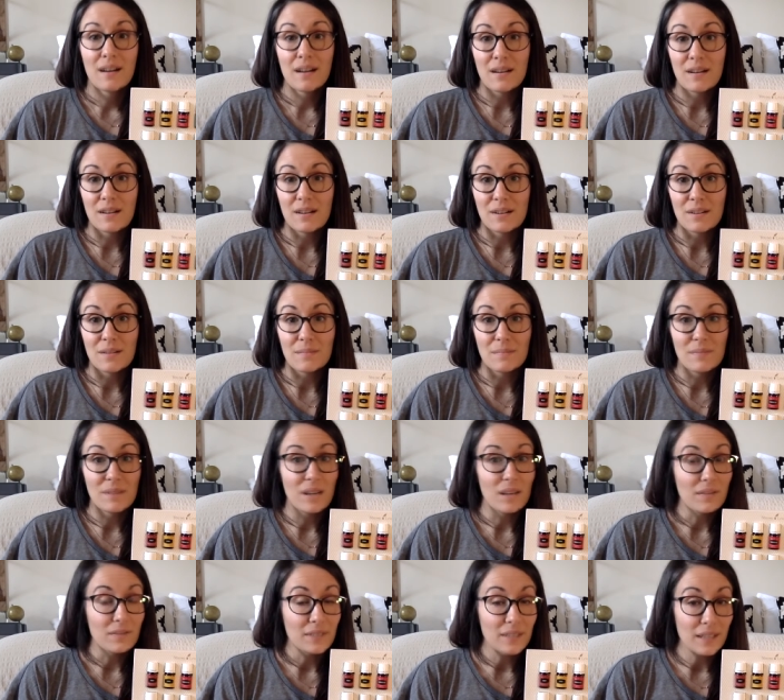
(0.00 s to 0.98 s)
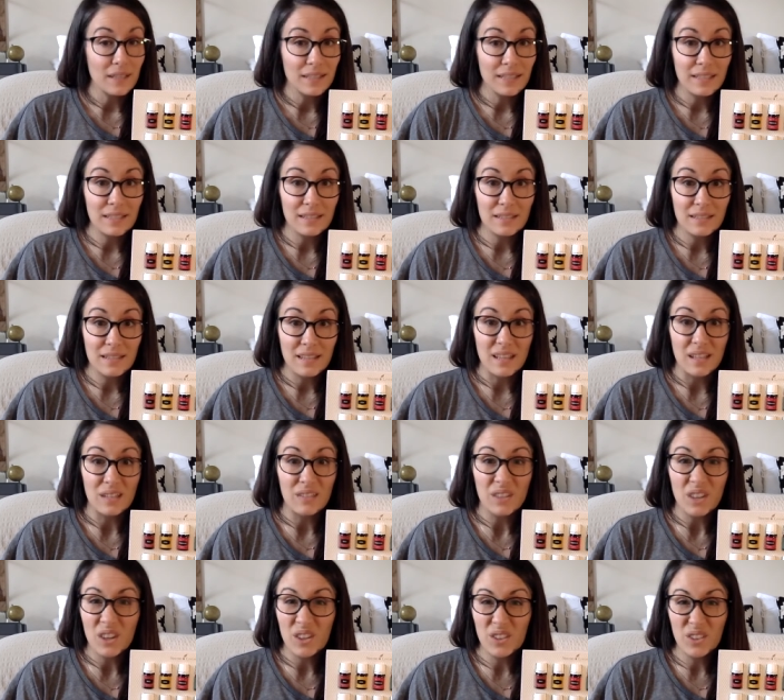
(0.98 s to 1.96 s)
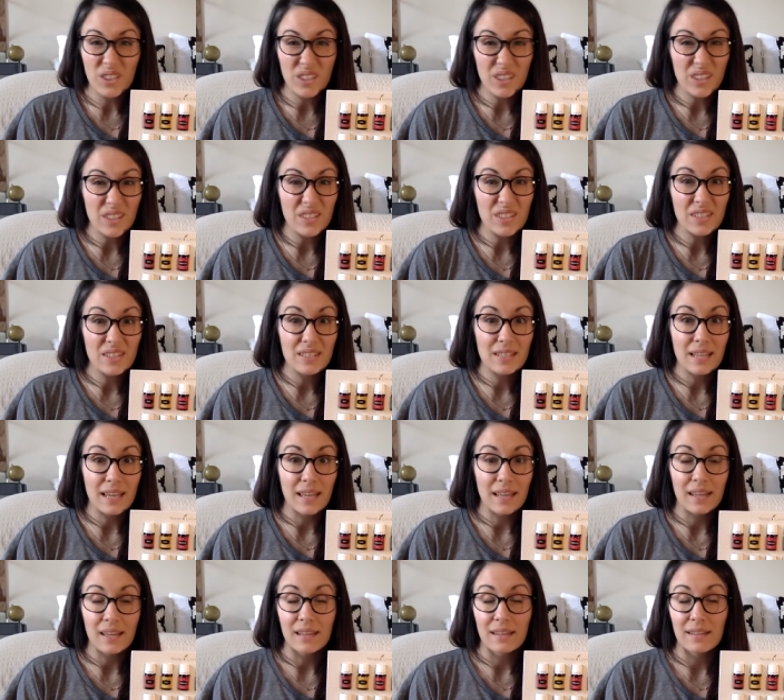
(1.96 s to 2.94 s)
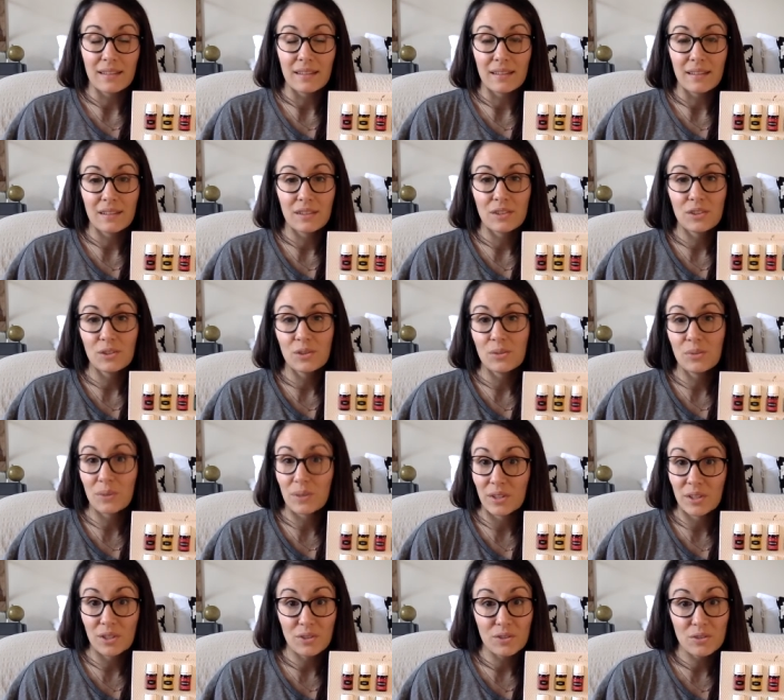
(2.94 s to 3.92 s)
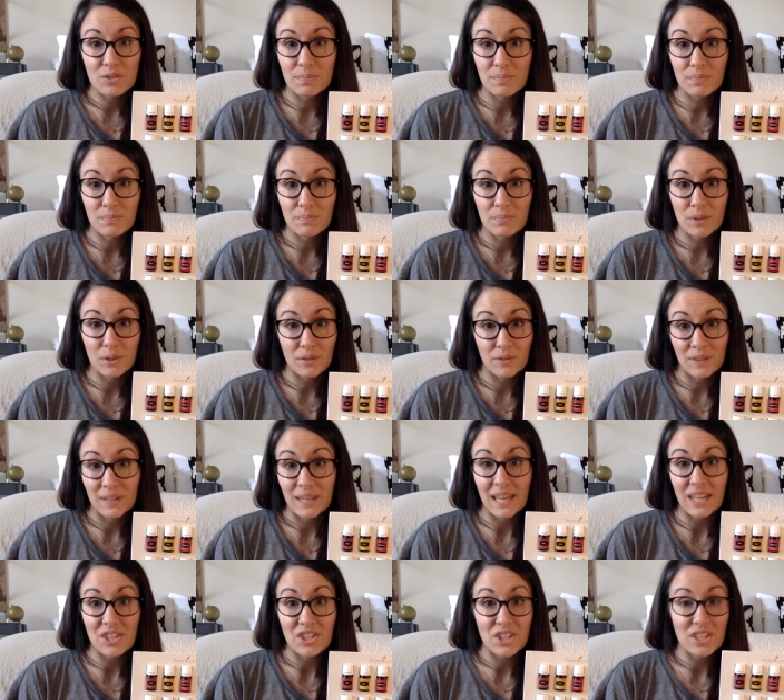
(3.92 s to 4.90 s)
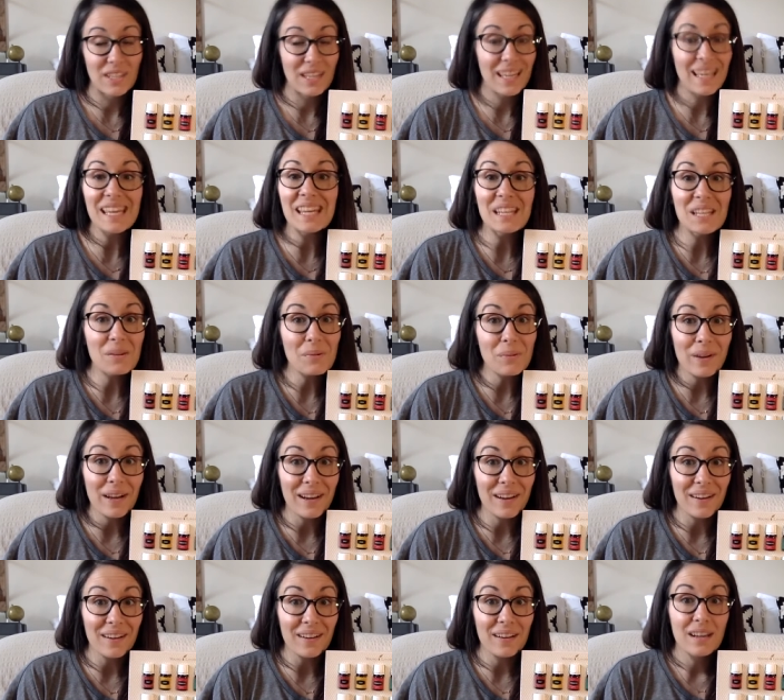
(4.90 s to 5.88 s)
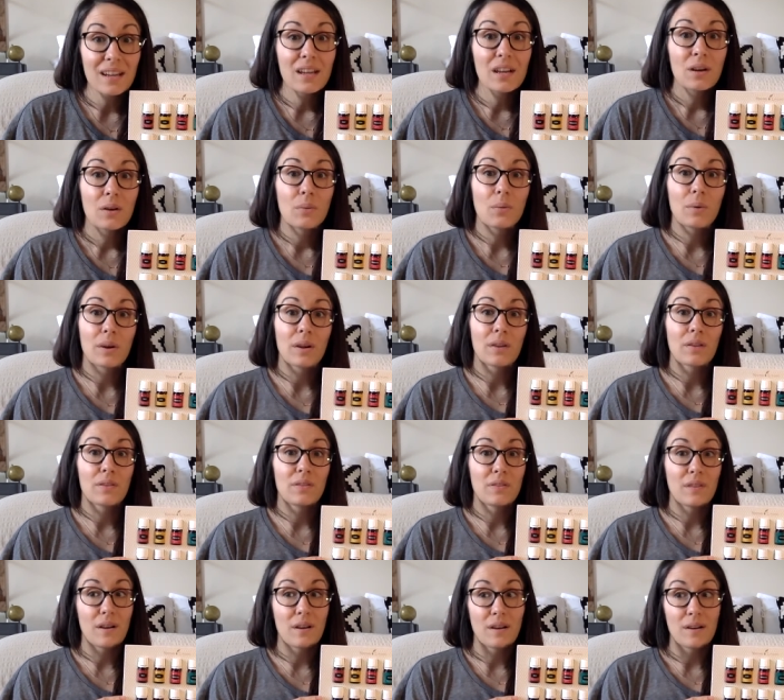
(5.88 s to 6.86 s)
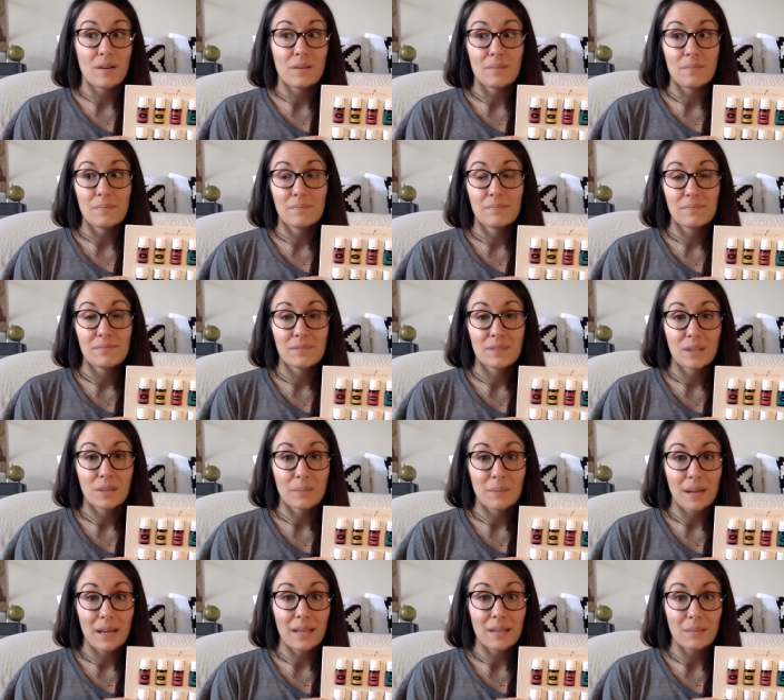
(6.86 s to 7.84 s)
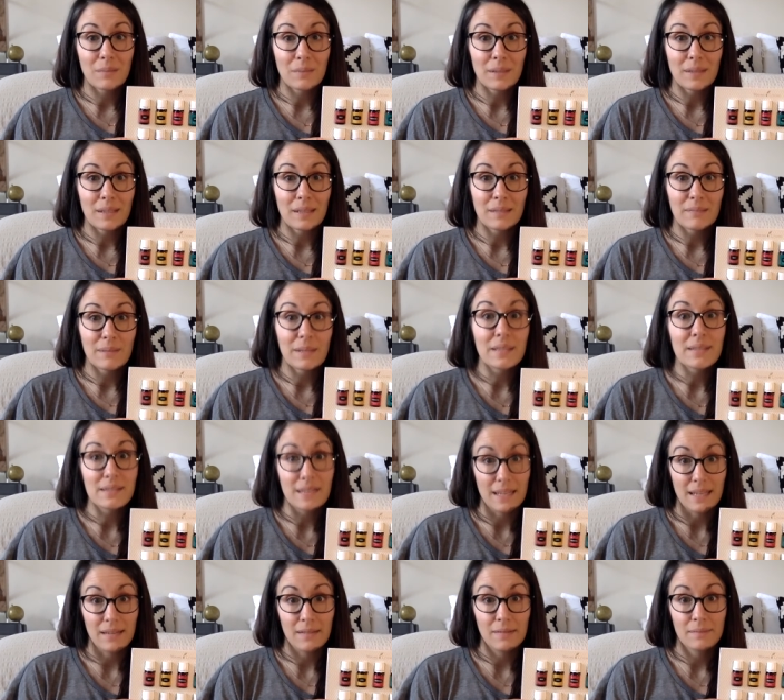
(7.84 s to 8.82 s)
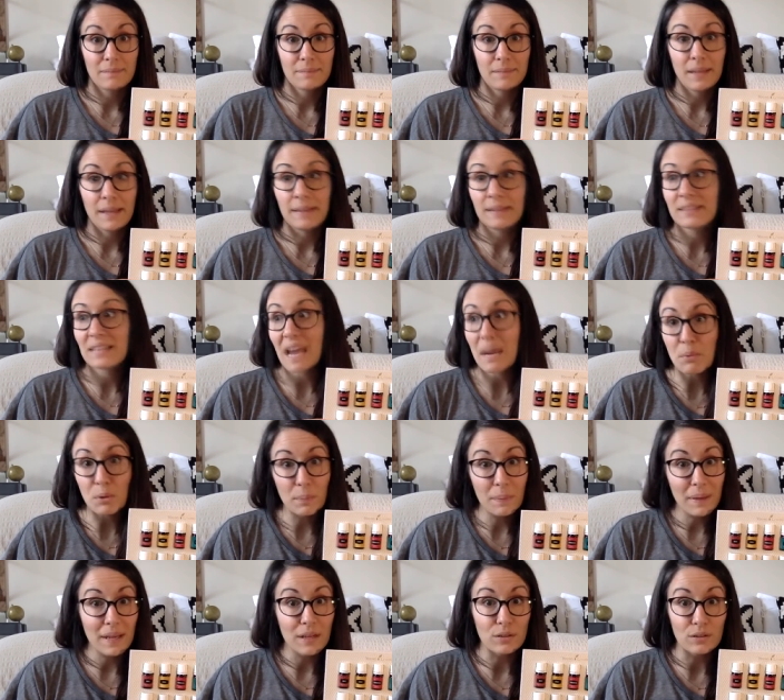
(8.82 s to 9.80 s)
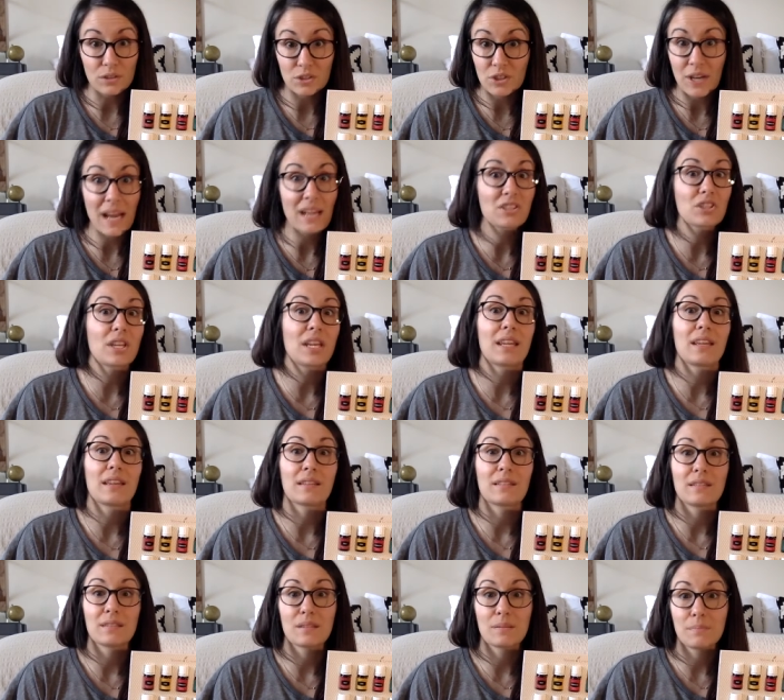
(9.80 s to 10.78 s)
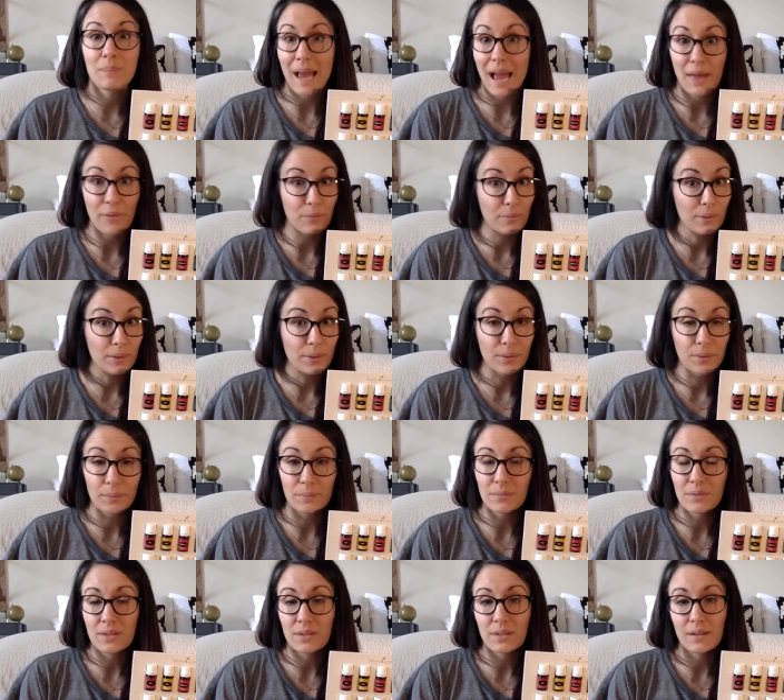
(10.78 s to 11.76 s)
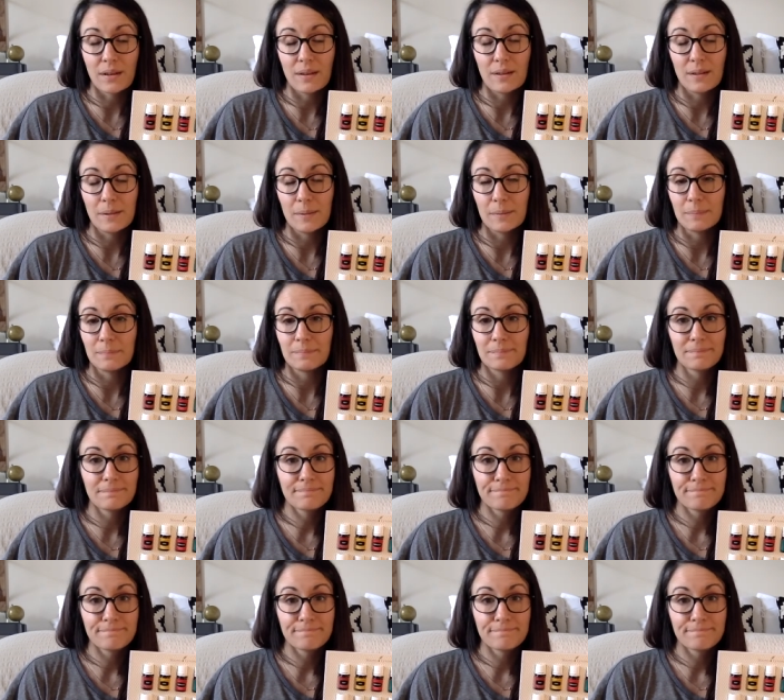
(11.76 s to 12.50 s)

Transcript: um, of yuckies and of odors, and you want to use purification anywhere where um, there might be a stink, like diaper pails, trash cans, bathrooms. Um,